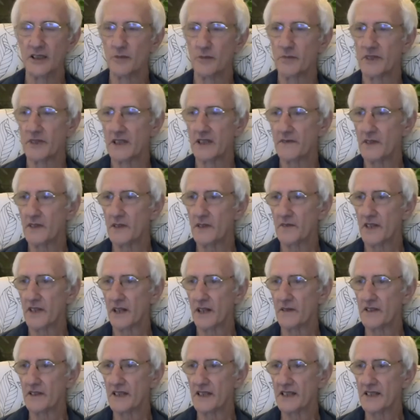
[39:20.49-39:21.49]
But if you've
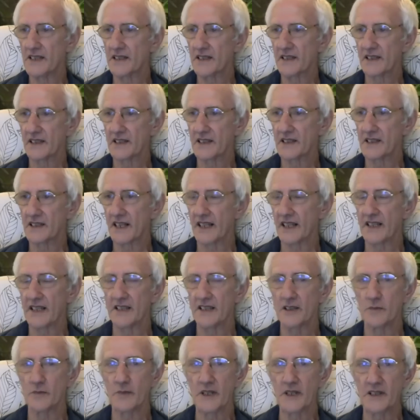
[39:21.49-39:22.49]
noticed a state
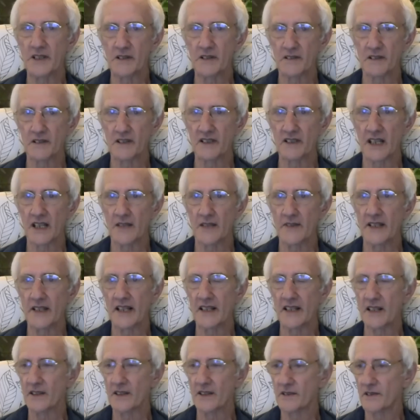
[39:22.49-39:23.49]
in which you're not having
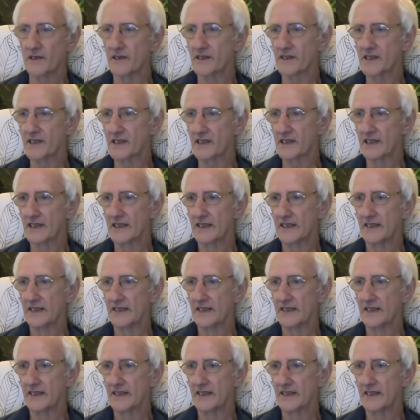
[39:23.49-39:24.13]
any thoughts,